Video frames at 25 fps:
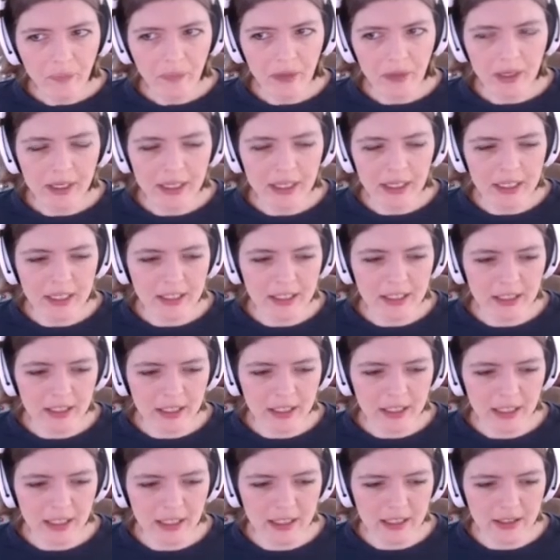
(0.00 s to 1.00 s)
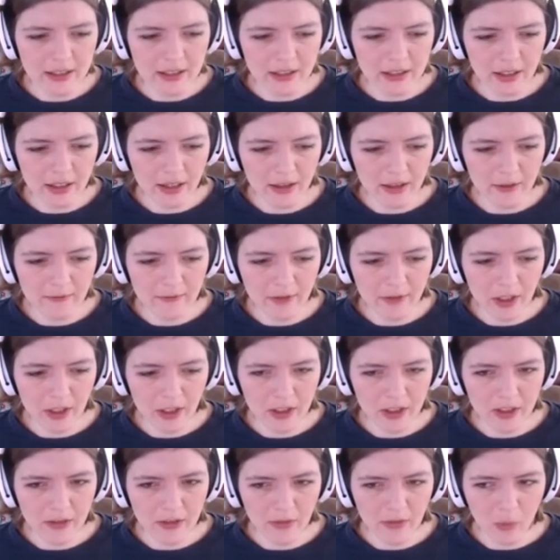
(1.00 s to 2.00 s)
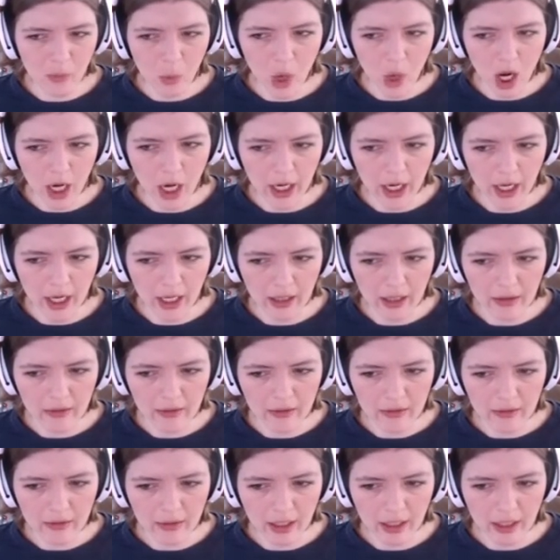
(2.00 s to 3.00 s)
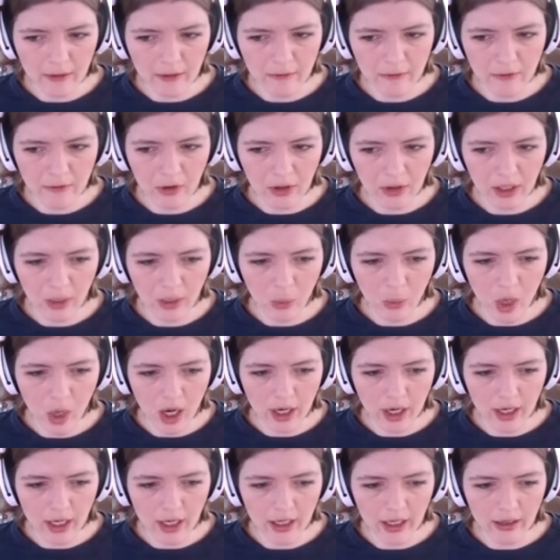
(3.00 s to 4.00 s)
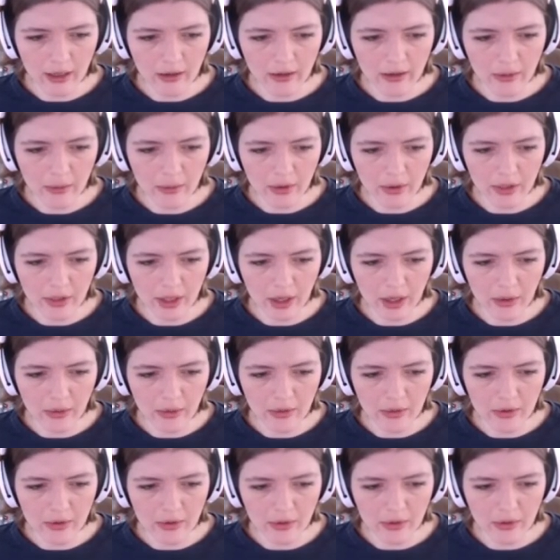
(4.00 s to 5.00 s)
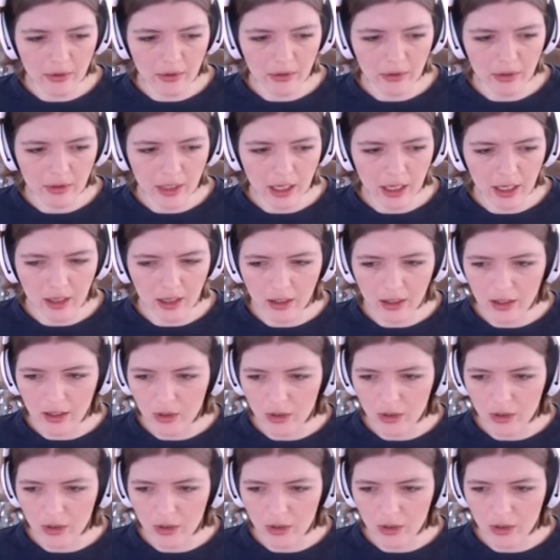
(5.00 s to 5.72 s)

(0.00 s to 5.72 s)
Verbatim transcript: he's on the verge of walking, like fully walking without leaning on a